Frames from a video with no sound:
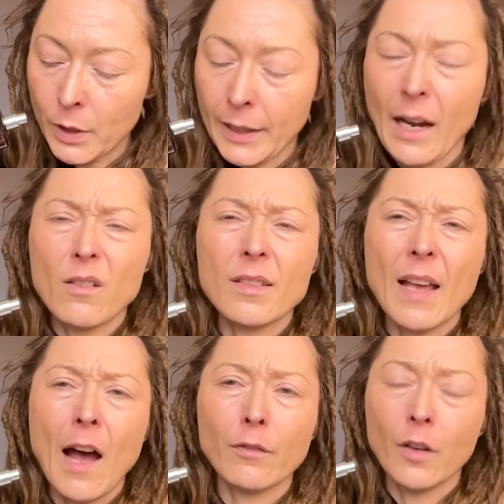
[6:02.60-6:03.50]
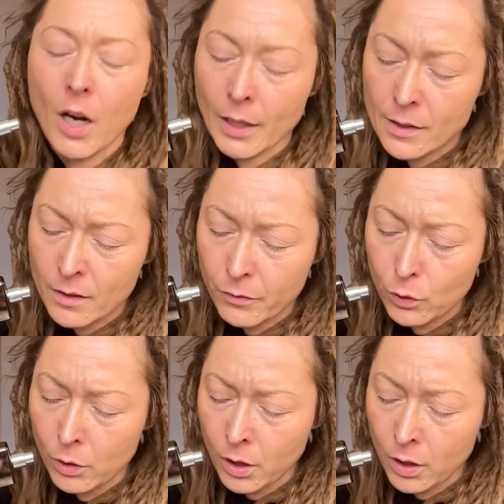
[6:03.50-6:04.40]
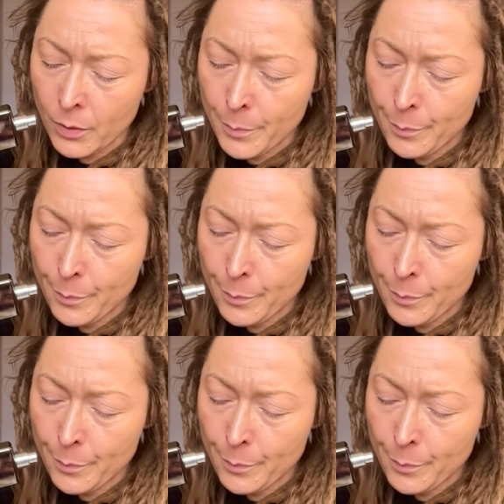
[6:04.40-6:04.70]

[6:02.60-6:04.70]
to count saffron as a floral.